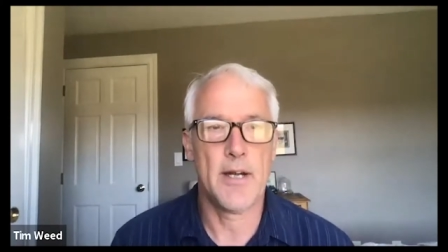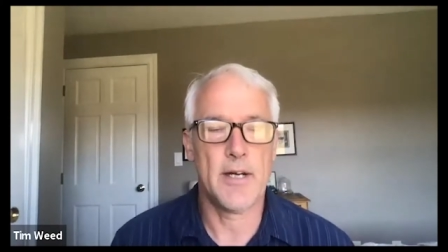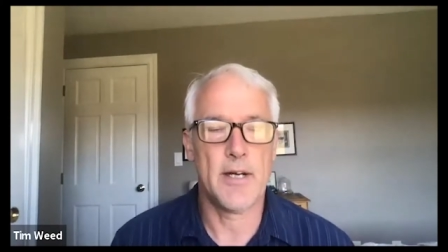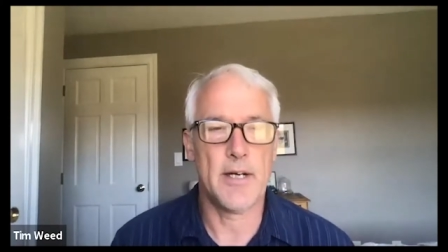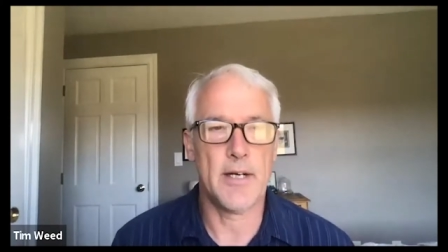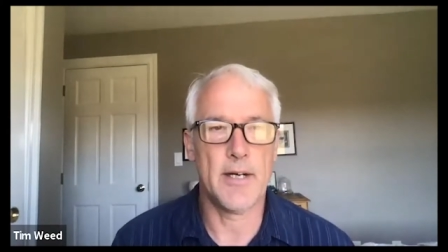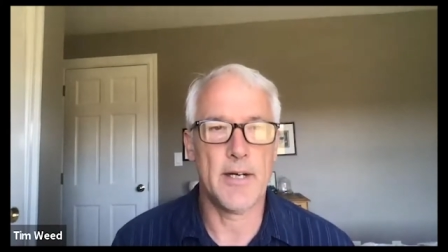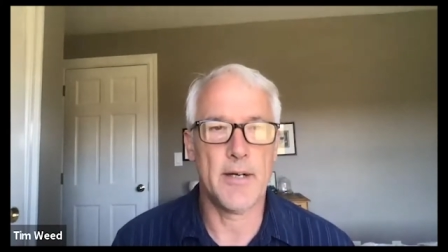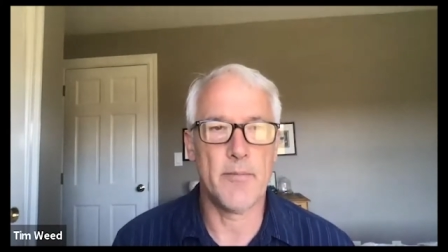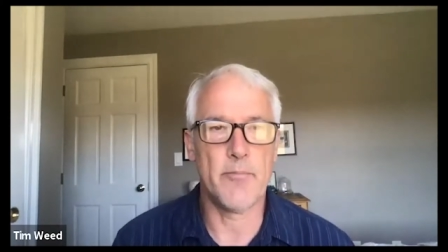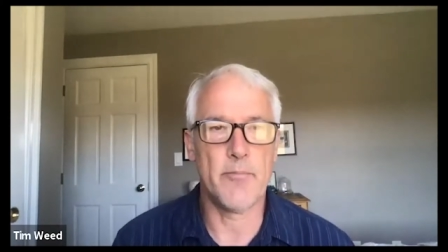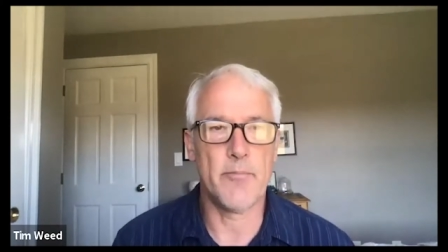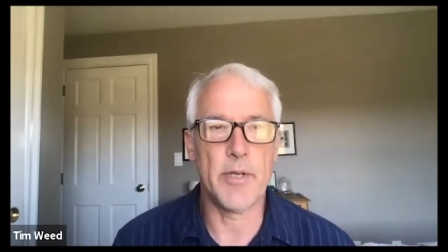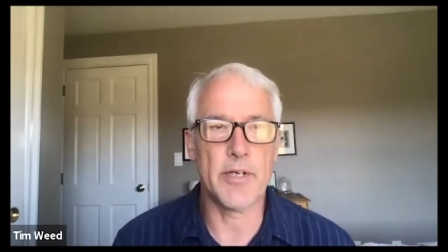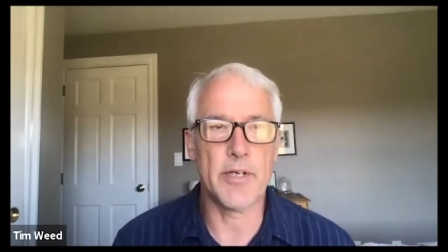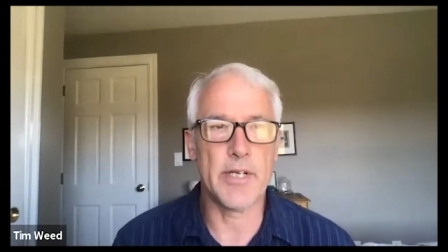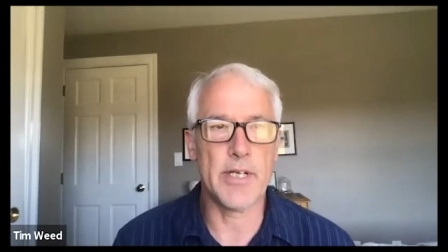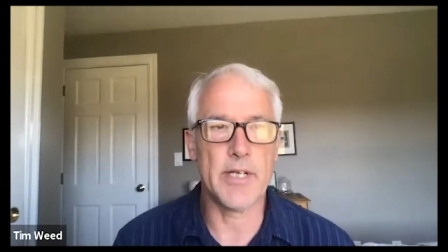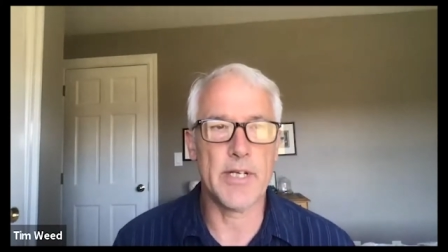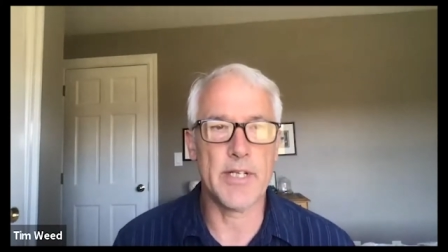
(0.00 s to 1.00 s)
Uh,
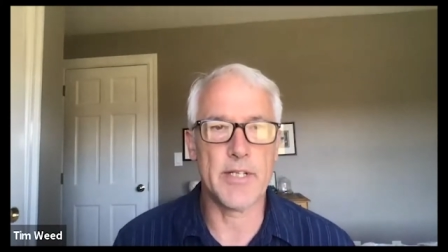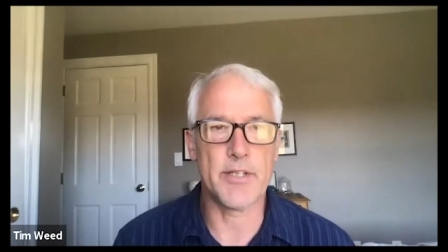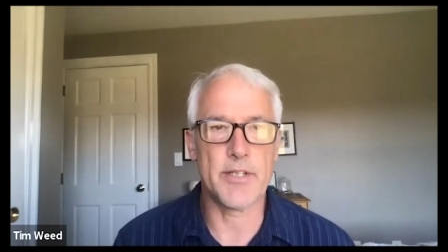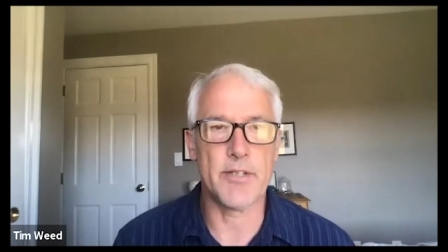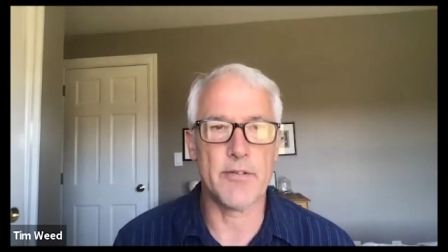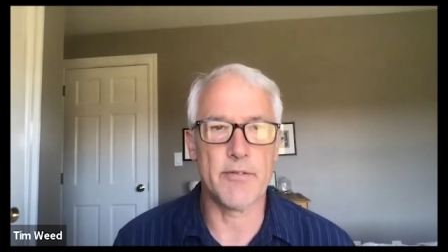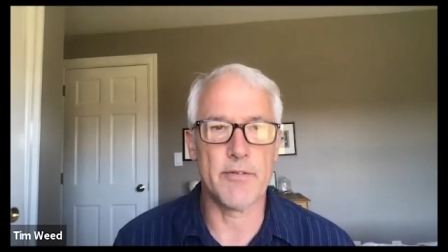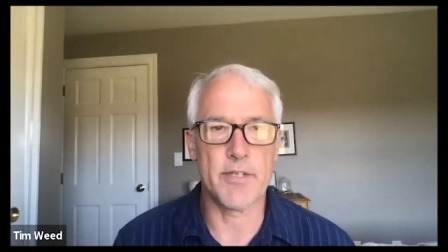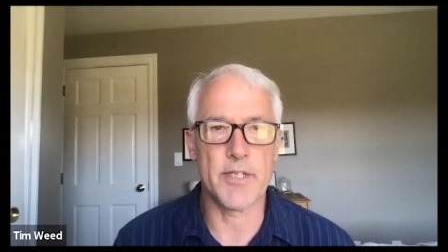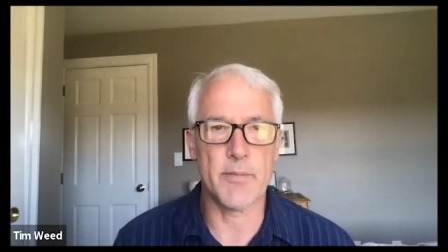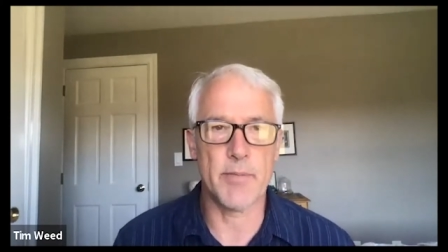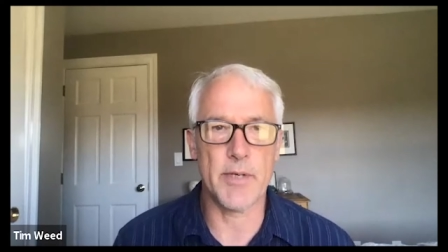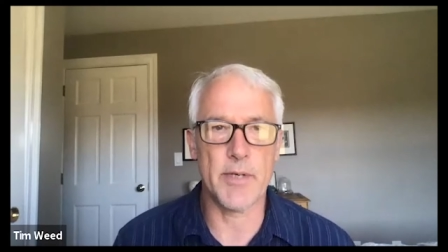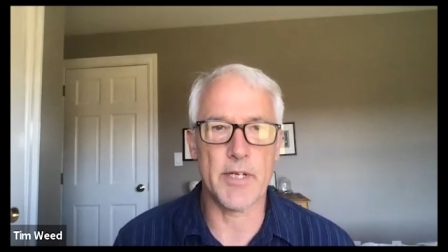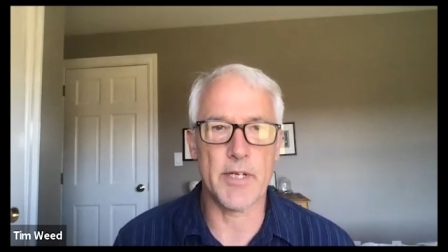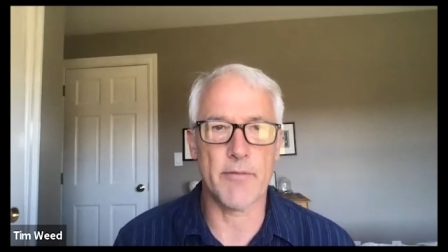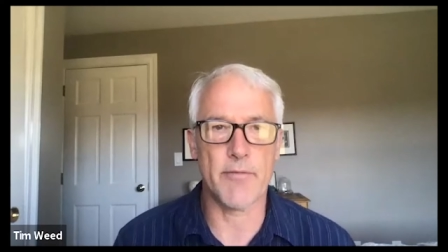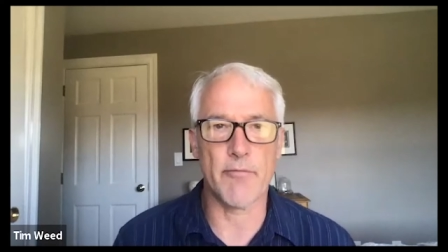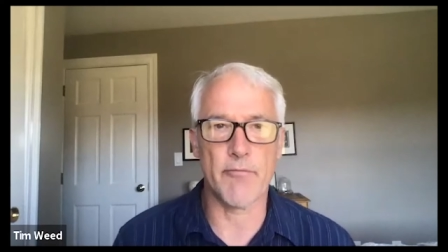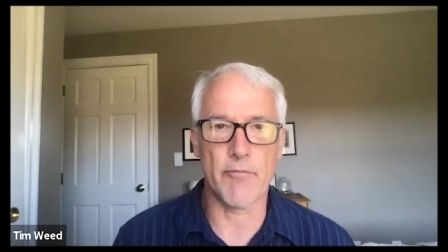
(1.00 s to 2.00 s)
Mary is the recipient
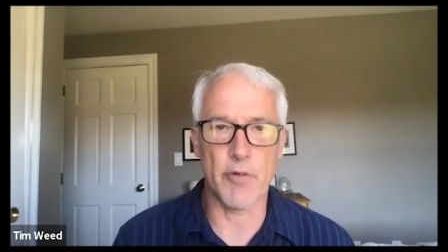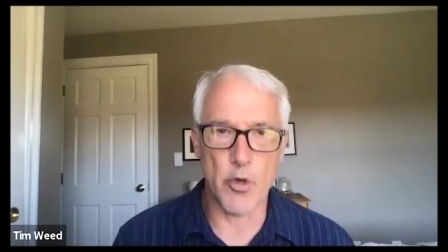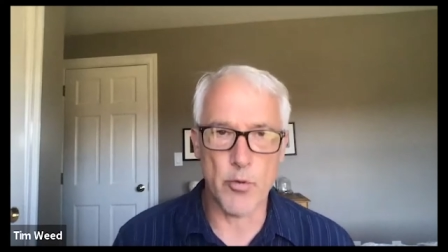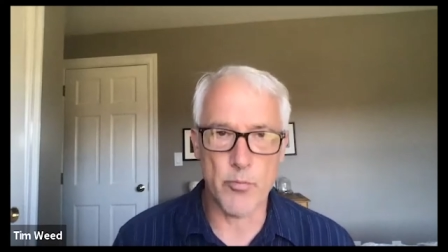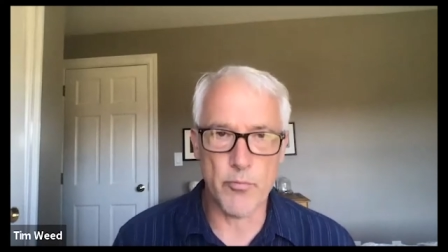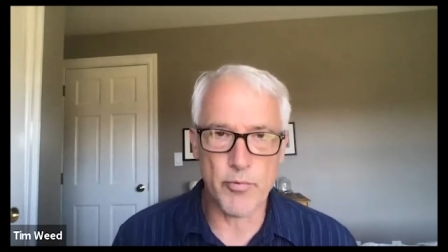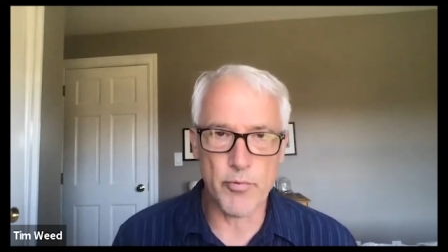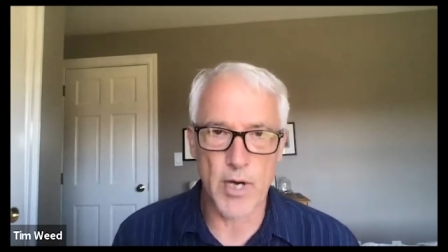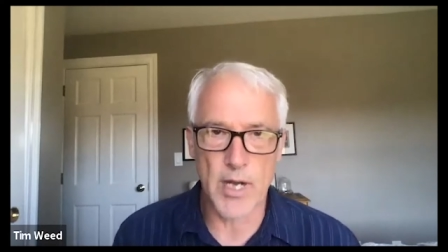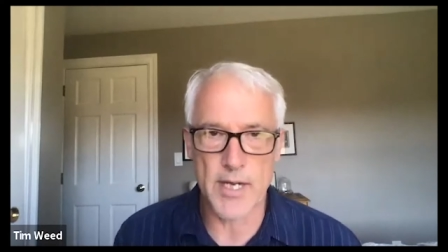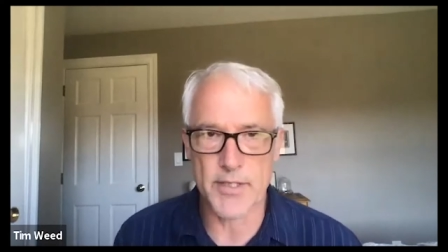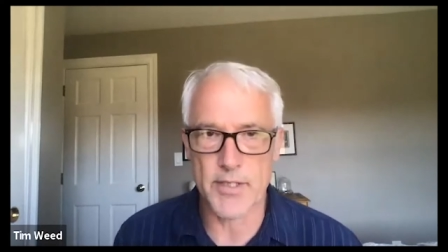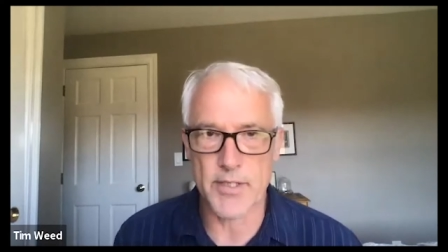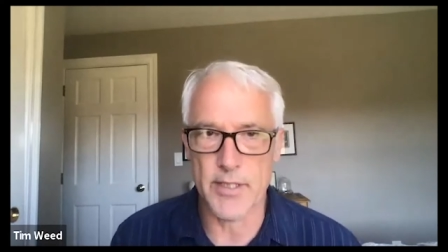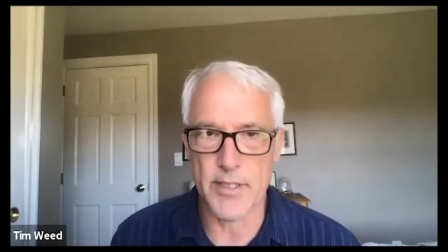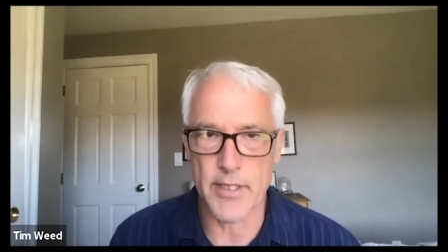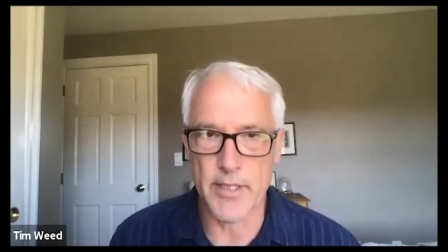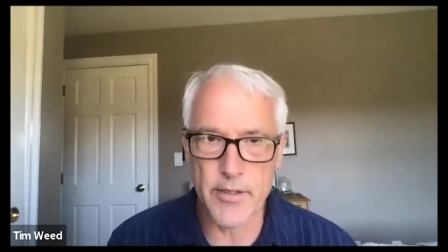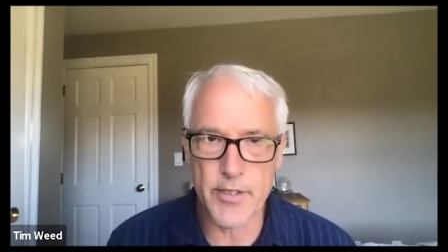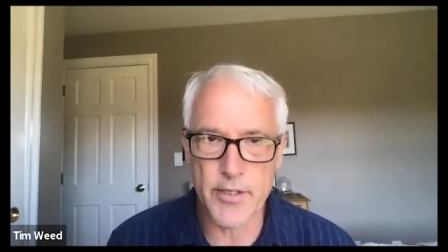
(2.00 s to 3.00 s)
of the Rome Prize in
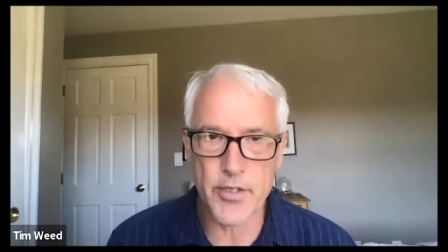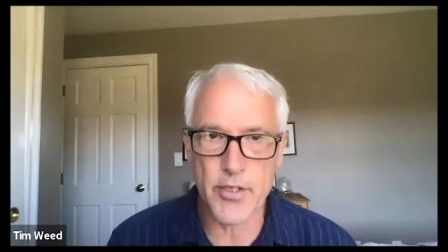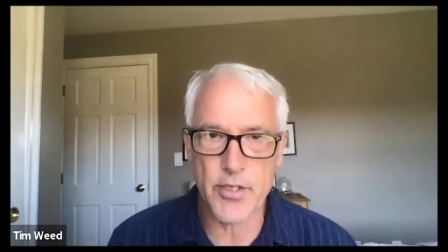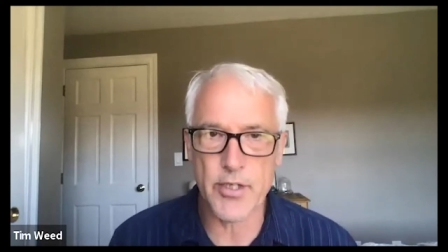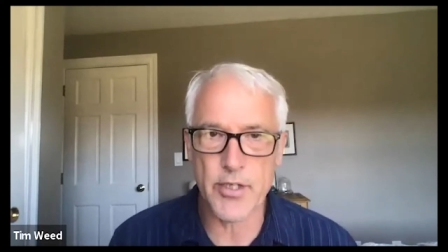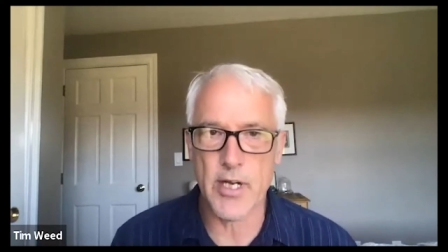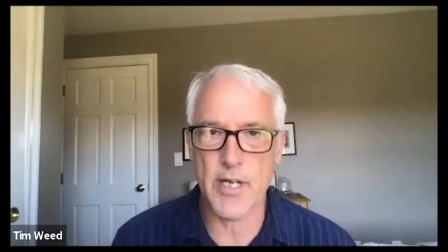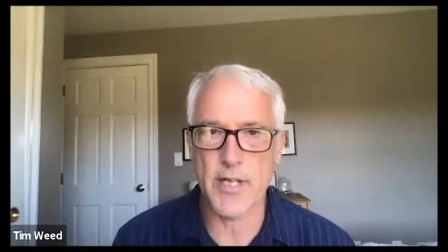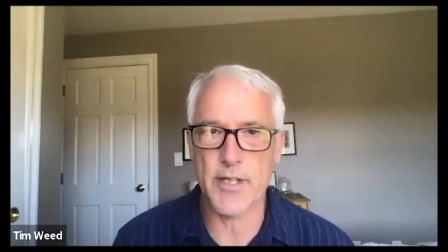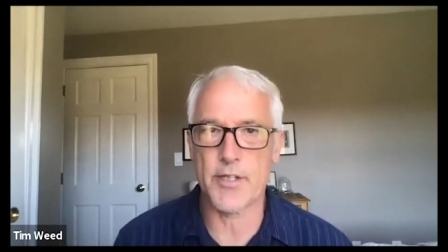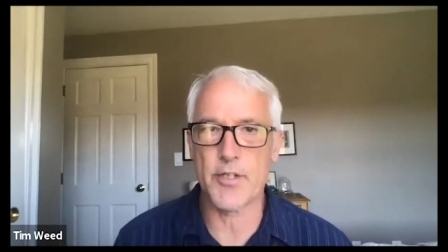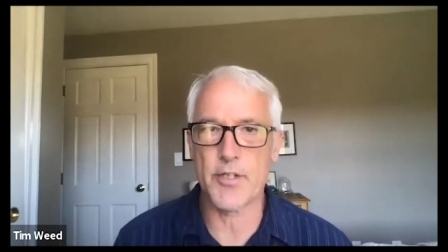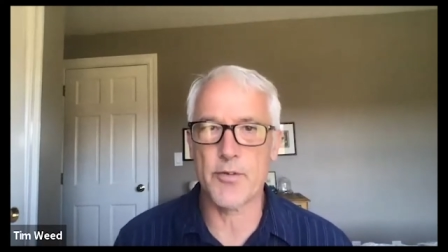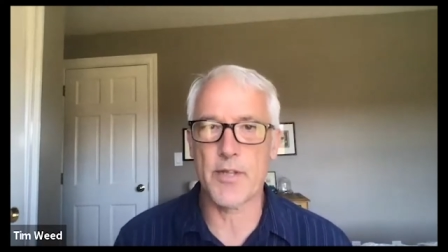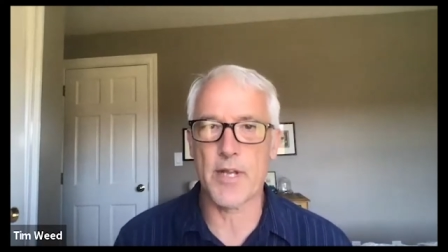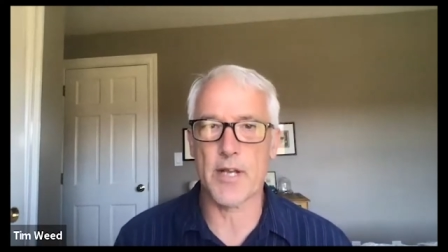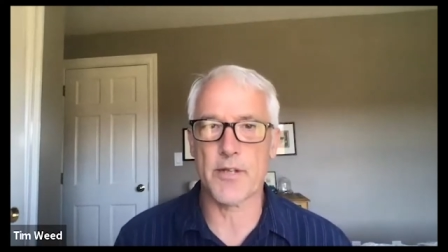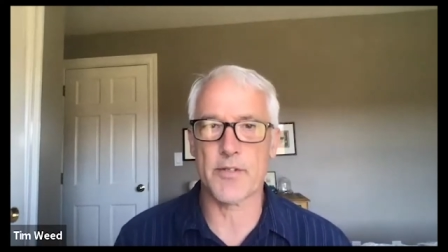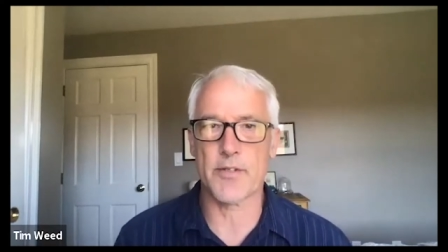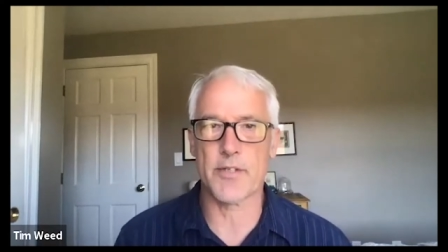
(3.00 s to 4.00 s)
Literature and the
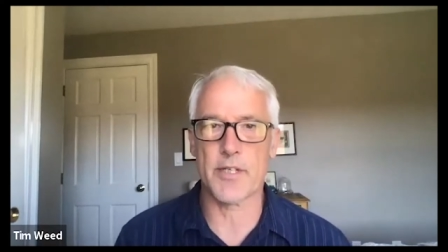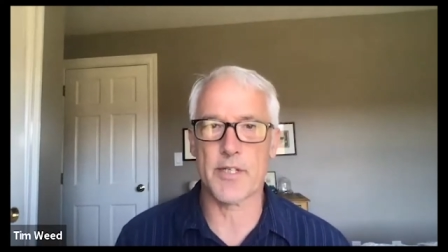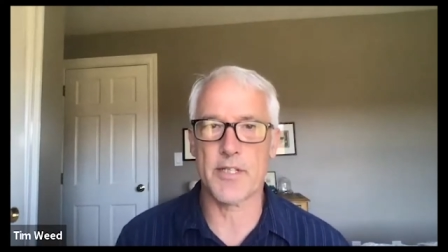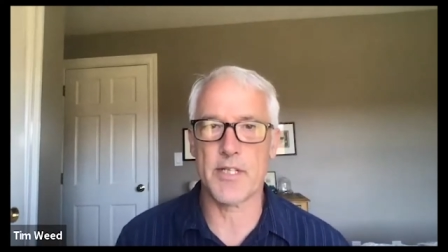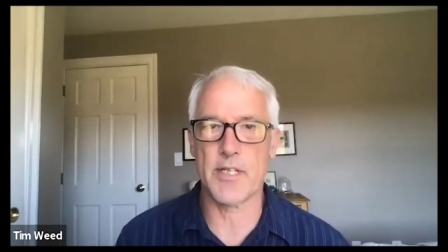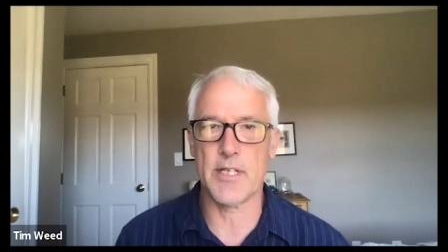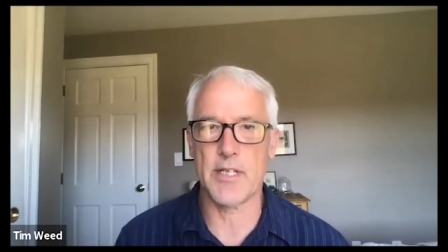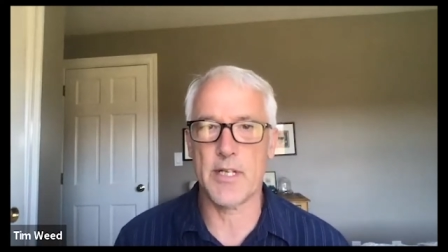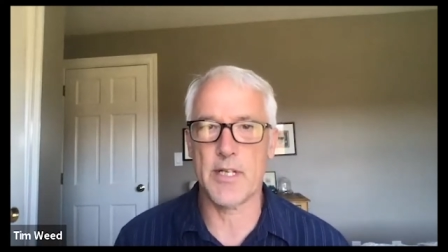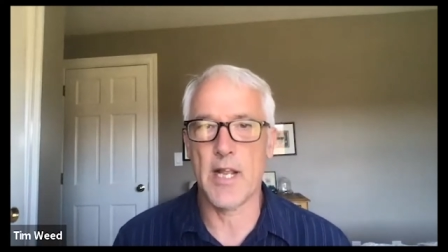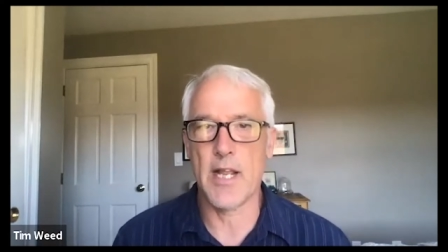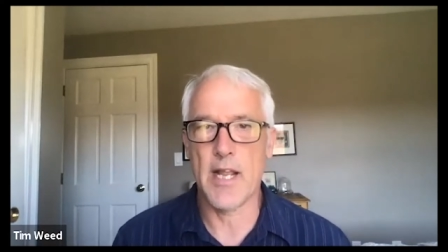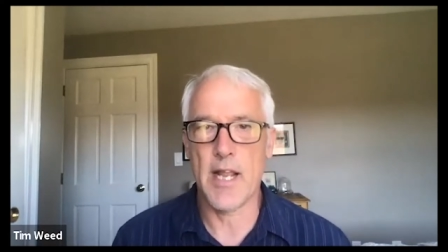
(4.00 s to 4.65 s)
2016